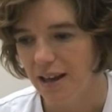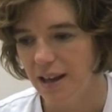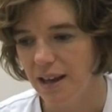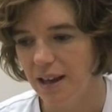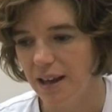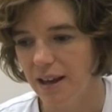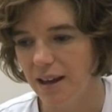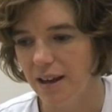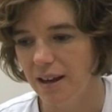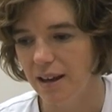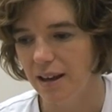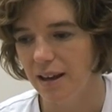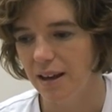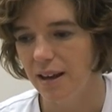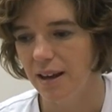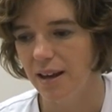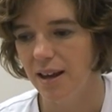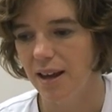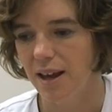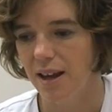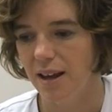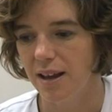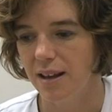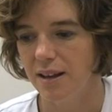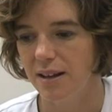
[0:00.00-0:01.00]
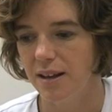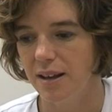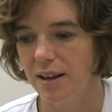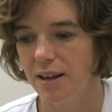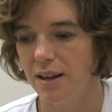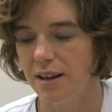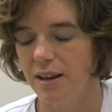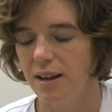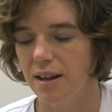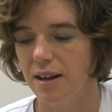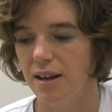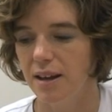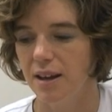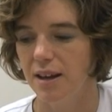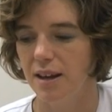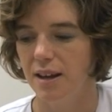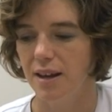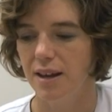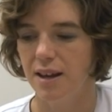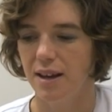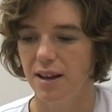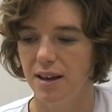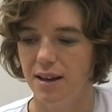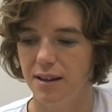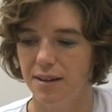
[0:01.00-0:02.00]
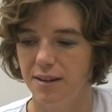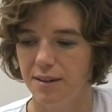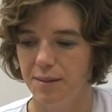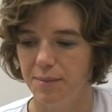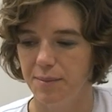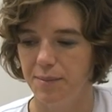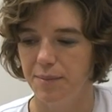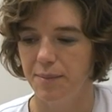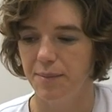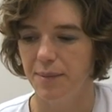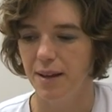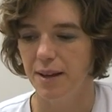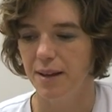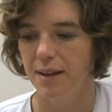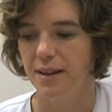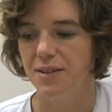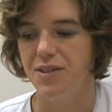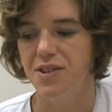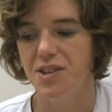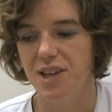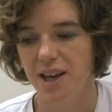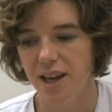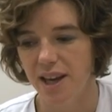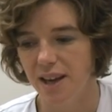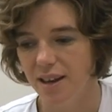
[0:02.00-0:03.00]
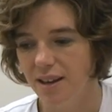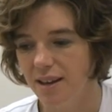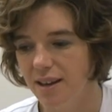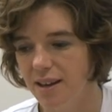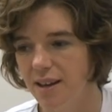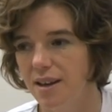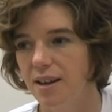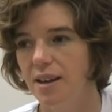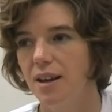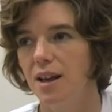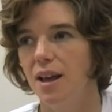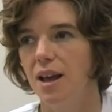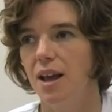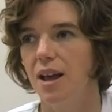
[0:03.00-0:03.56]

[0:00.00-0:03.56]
can can take